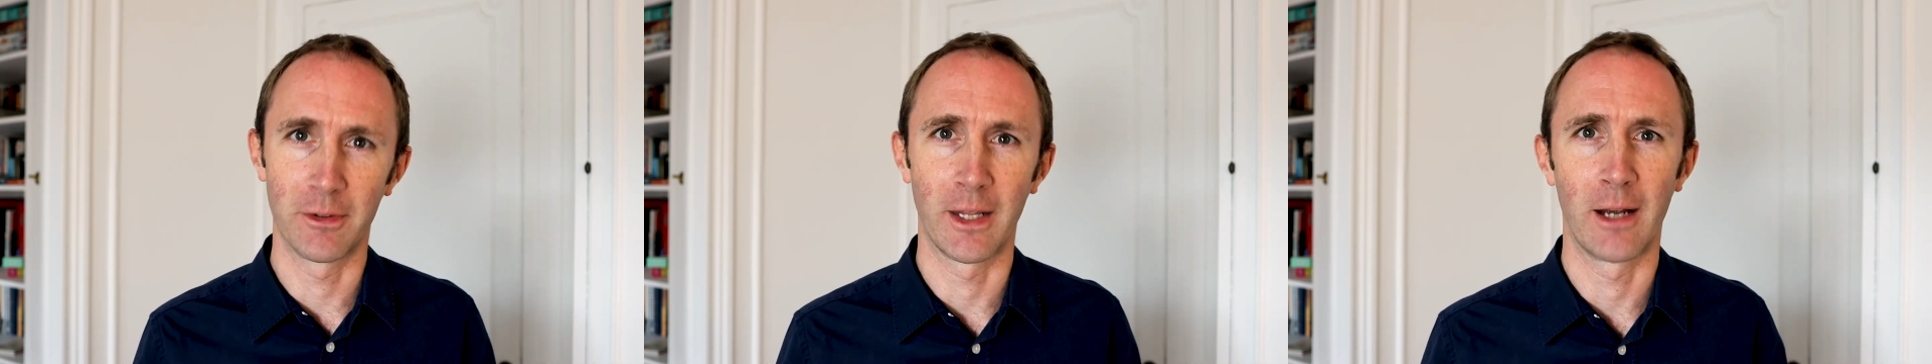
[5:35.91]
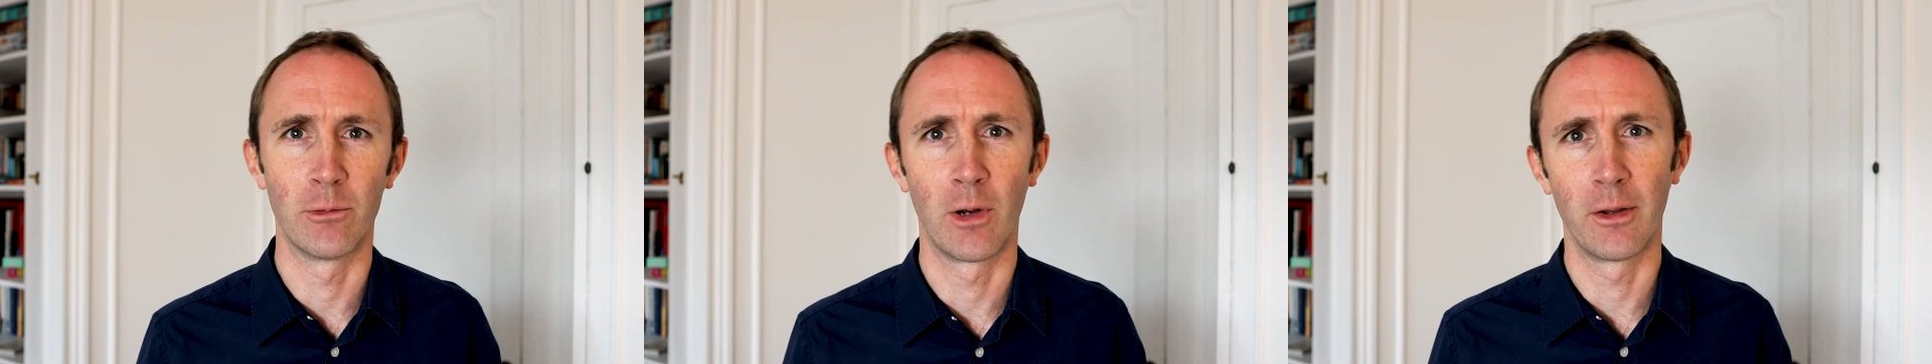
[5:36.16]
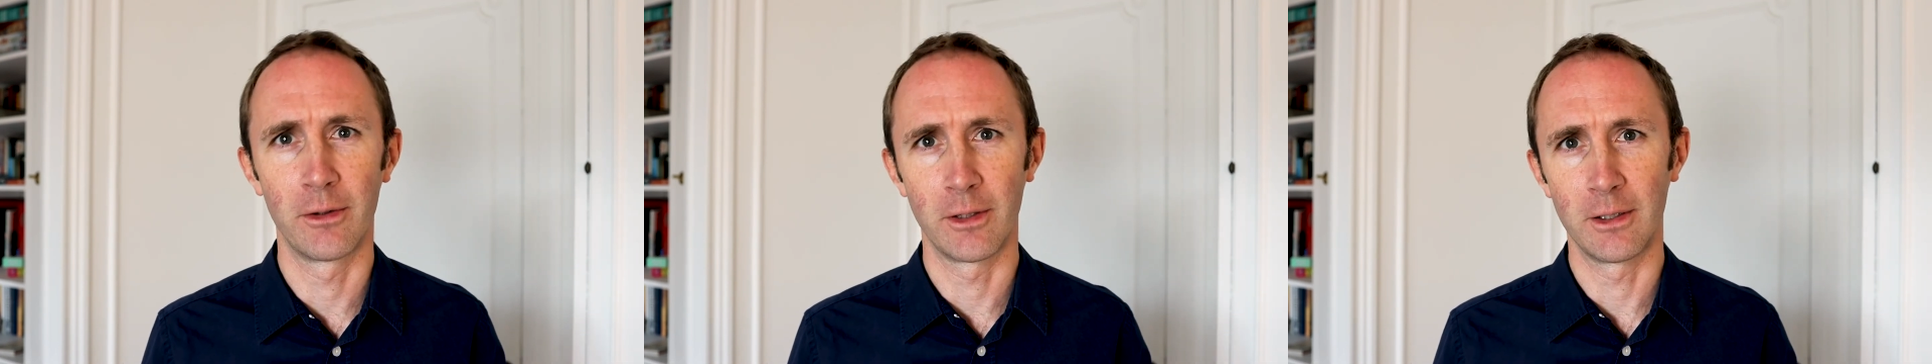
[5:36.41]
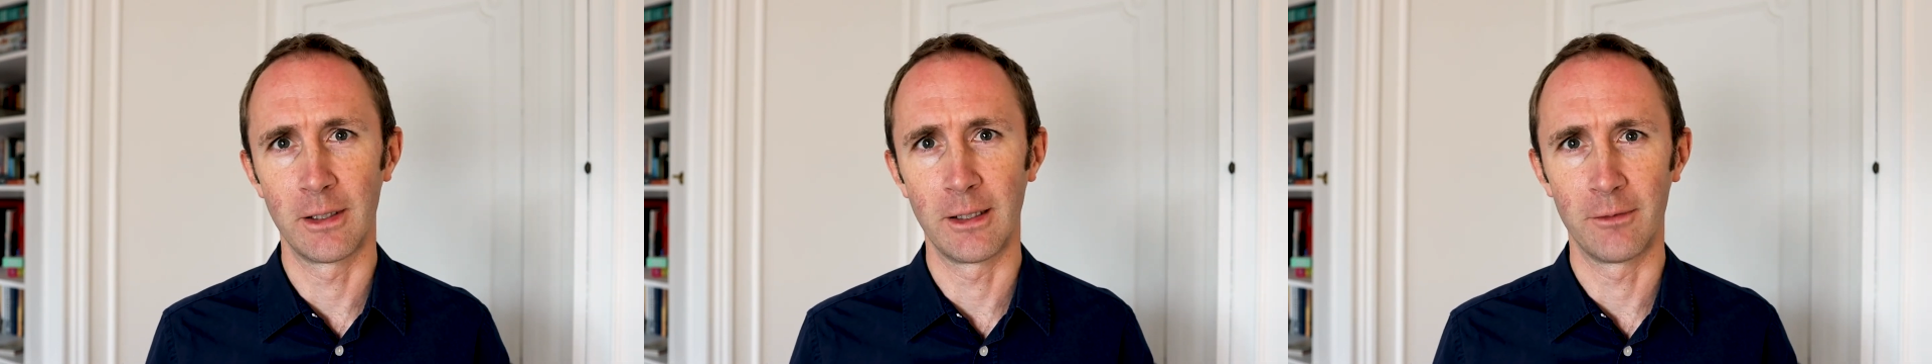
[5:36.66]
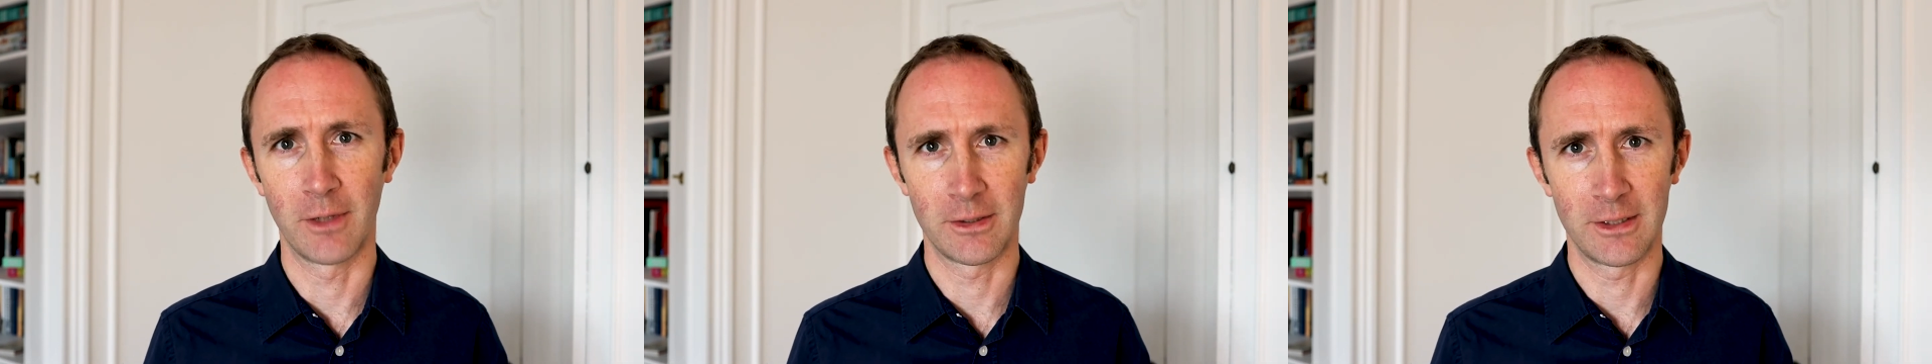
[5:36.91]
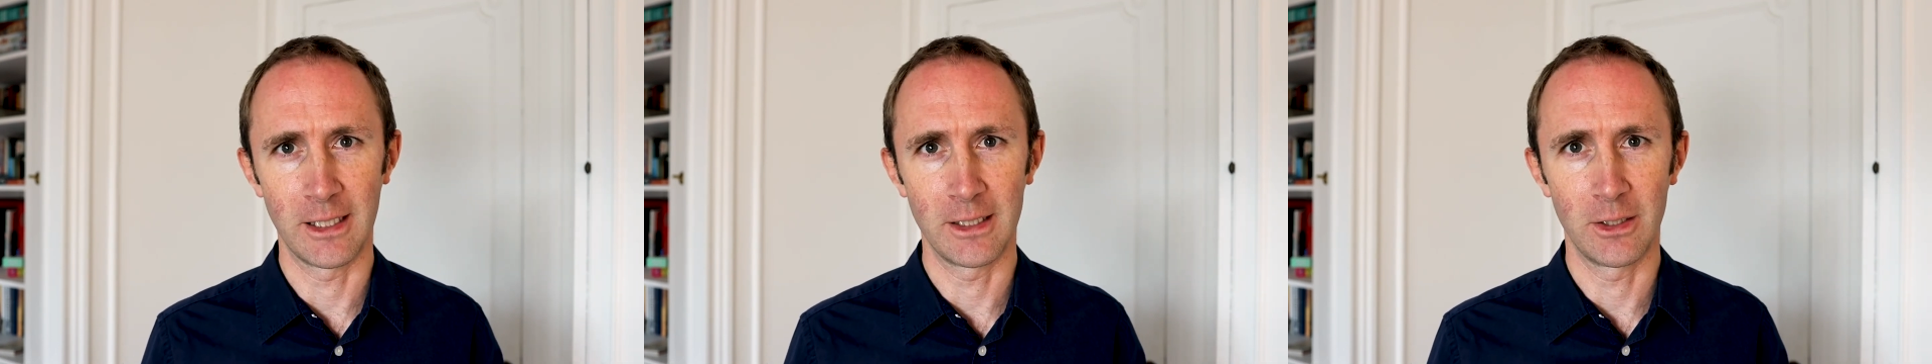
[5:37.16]
for that rather than
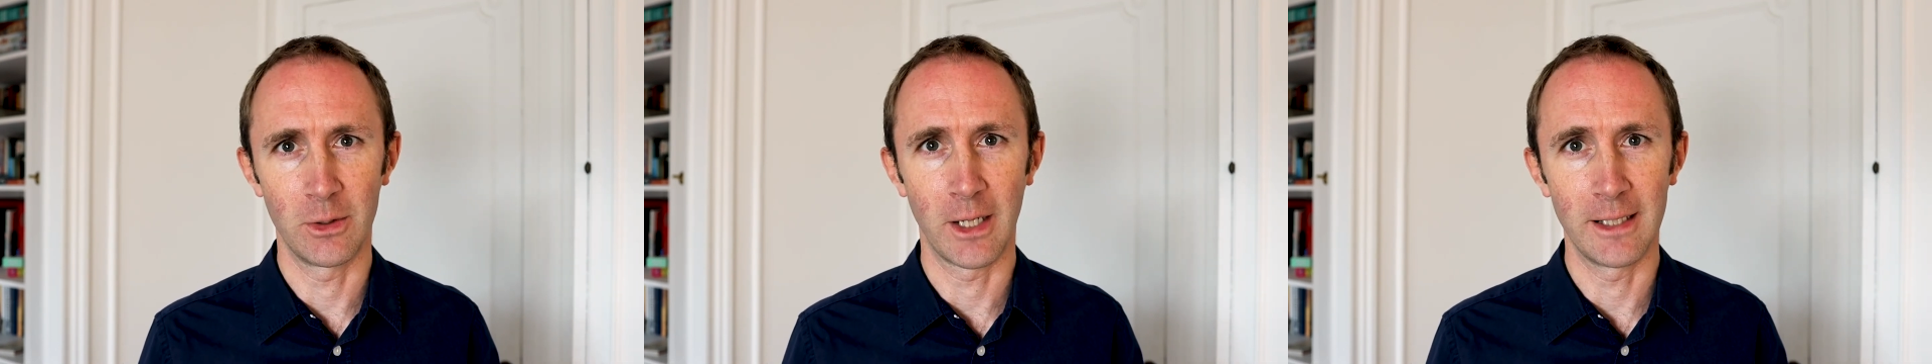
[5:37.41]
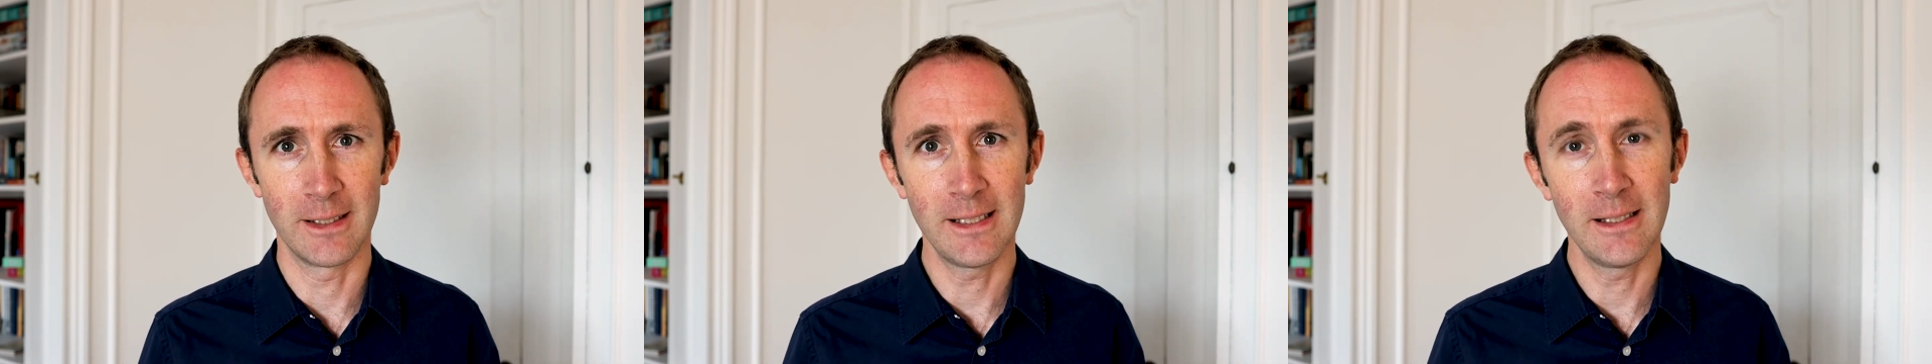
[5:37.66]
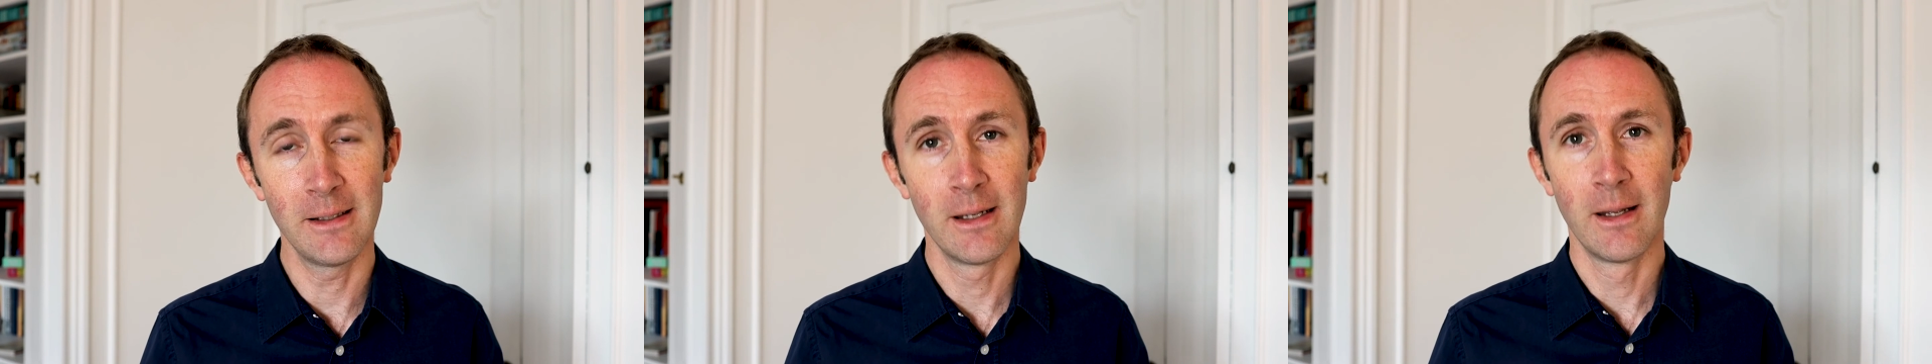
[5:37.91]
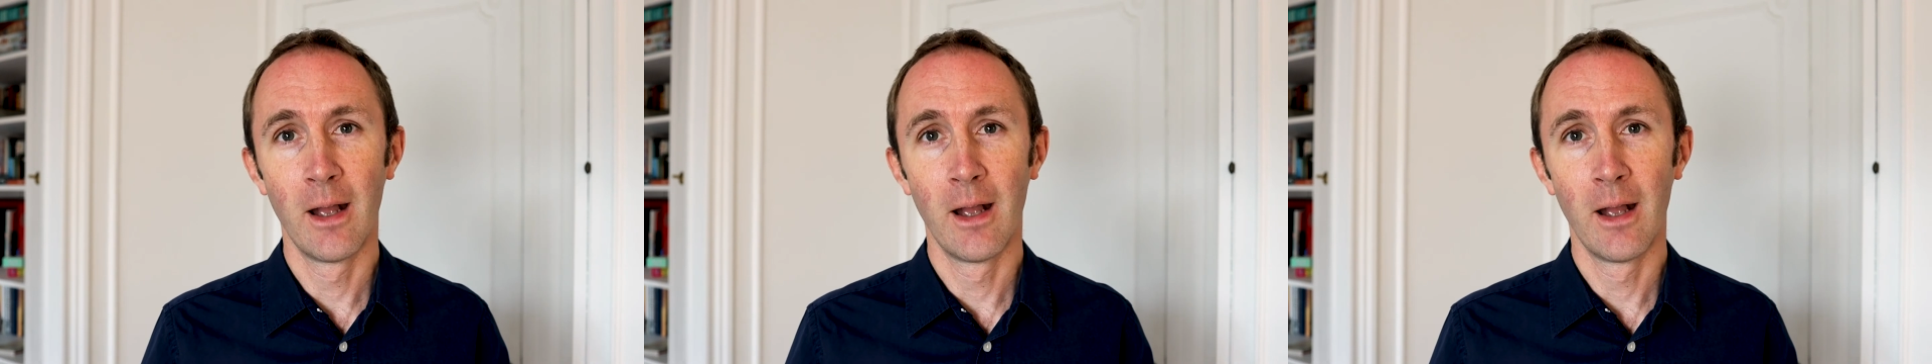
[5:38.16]
investing in QKD.